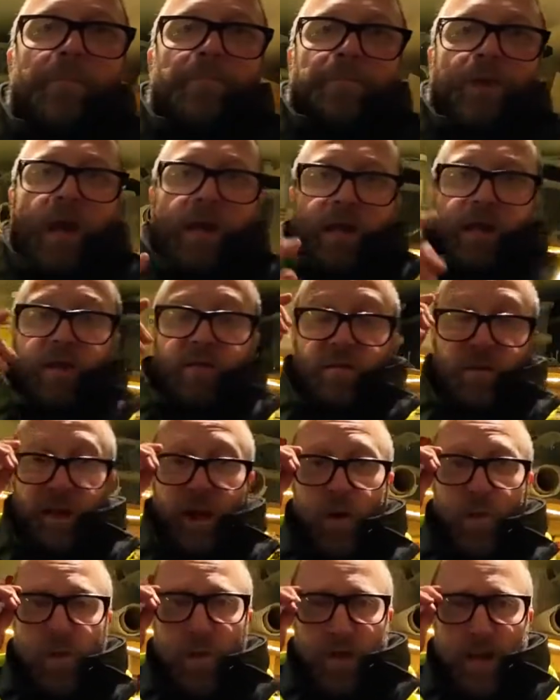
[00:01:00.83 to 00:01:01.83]
And I can
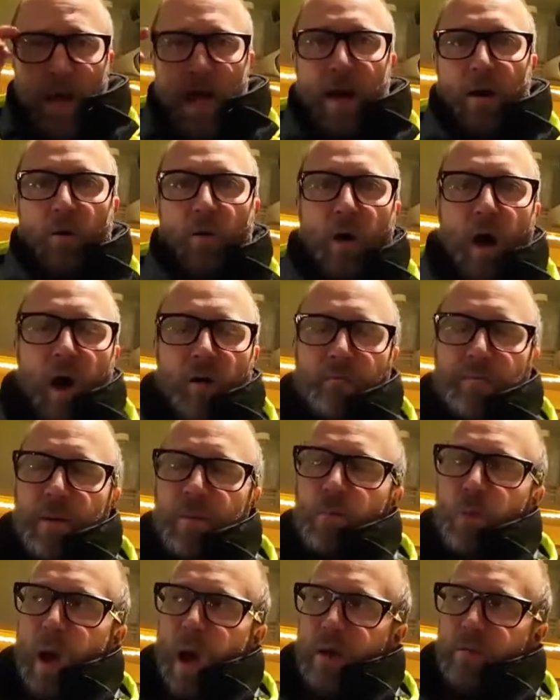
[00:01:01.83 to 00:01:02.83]
tell you now, I've
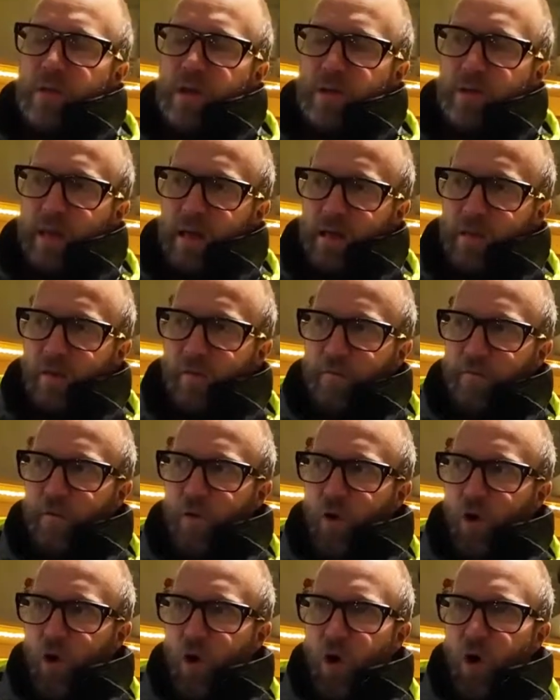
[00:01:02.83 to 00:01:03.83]
been wearing this
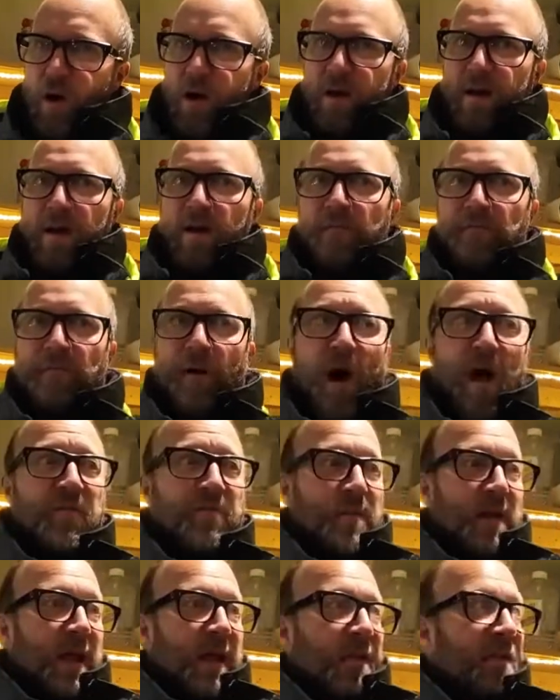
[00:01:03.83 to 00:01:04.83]
for 5
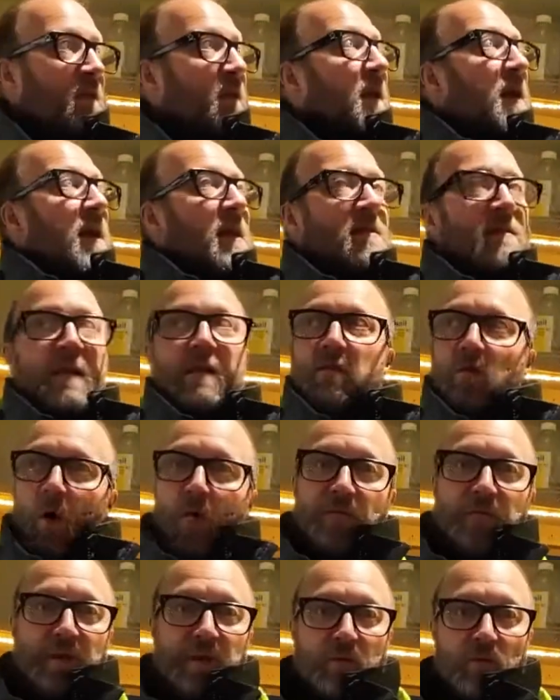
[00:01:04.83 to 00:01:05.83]
minutes in this
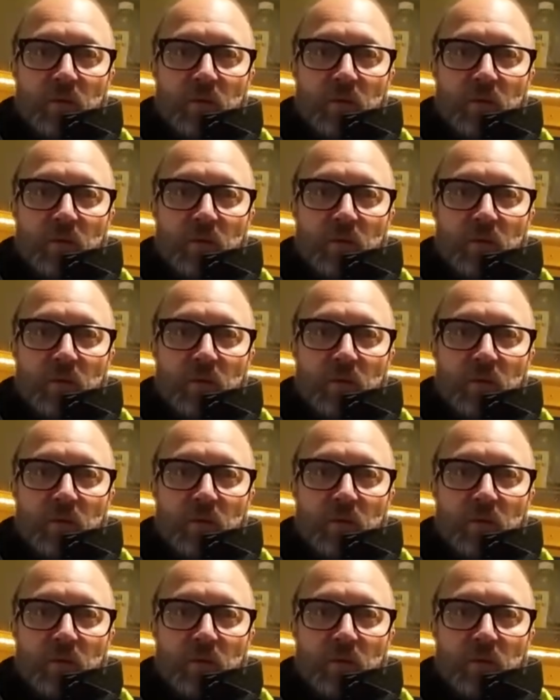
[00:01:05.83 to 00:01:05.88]
office,